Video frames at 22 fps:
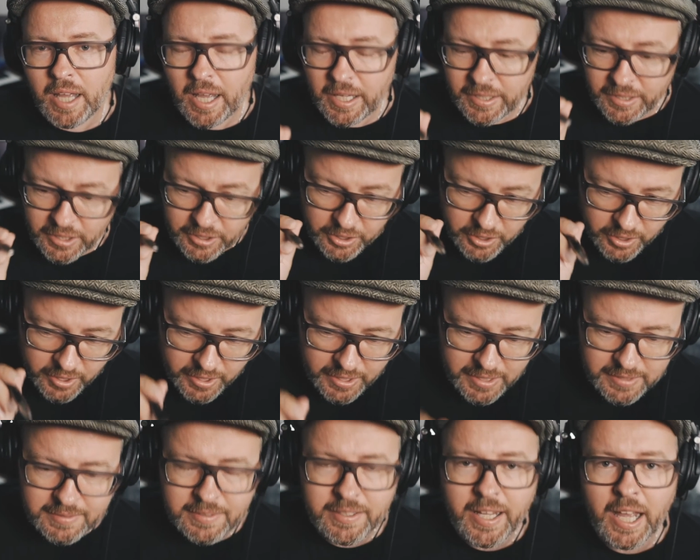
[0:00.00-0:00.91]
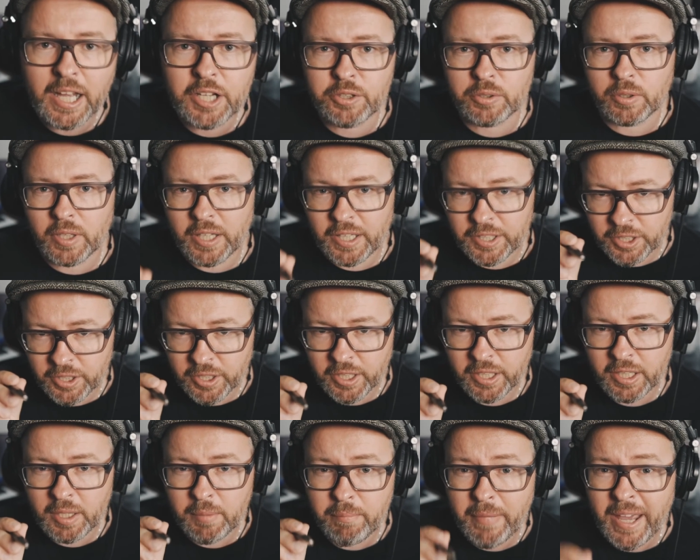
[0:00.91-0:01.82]
and then you're going to schedule and you're
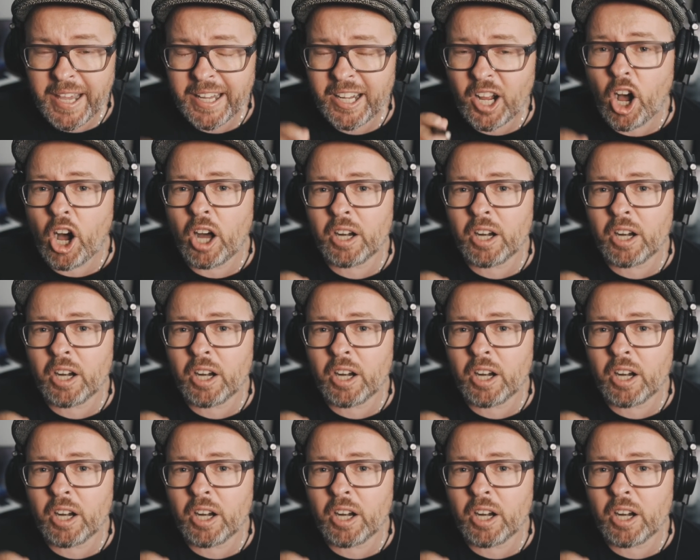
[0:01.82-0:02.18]
going to make